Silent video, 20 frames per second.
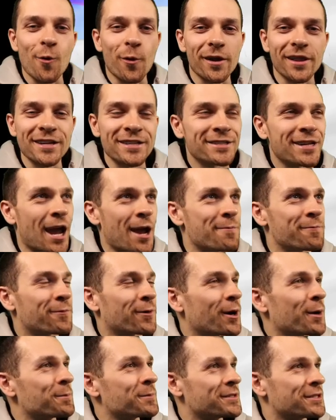this came
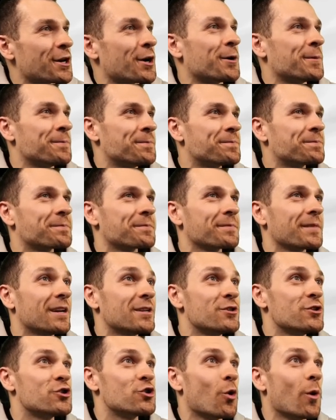from, so
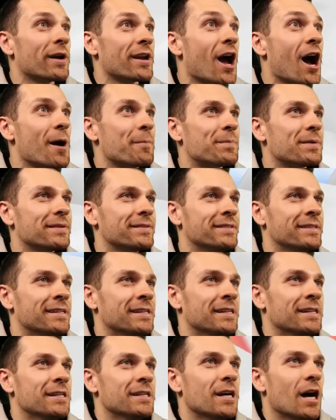join up.
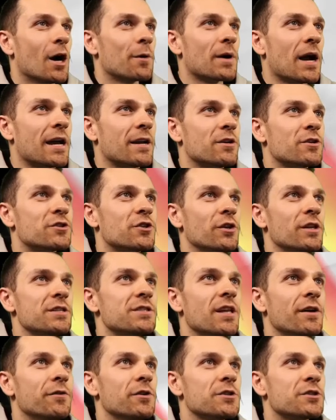All right, so this
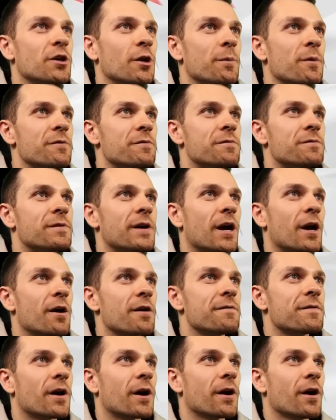level is going to be very,
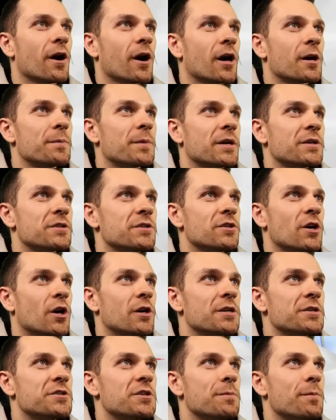very hard because it's hard
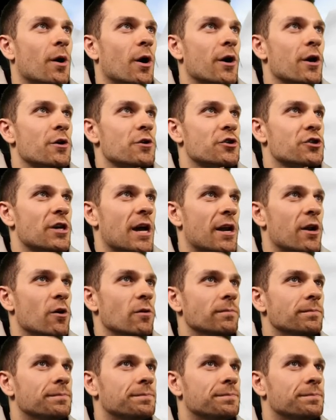to see Mario's shadow.